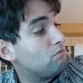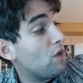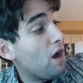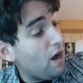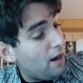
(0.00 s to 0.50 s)

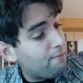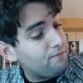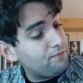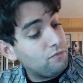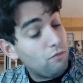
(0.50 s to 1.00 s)
Huh.
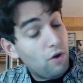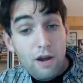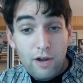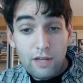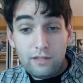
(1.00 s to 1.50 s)
Well,
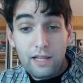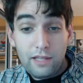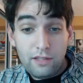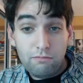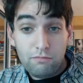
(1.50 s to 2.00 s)
anyways, I
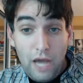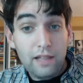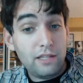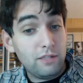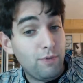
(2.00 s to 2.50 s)
like
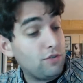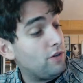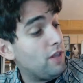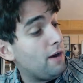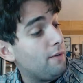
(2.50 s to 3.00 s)
this poster
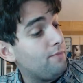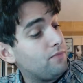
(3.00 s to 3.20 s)
a lot.